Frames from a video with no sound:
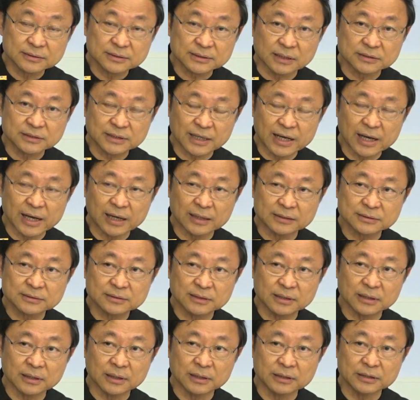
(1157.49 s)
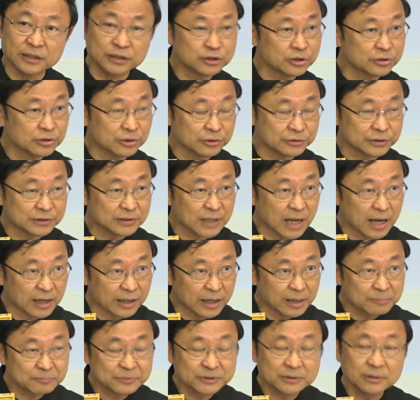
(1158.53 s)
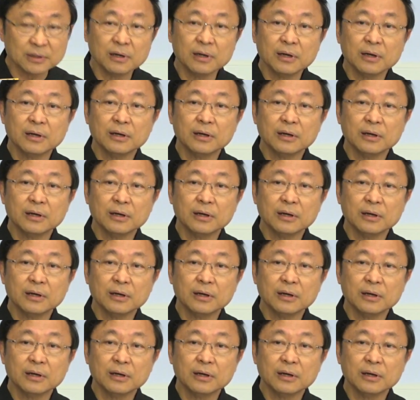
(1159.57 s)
such as digital startups,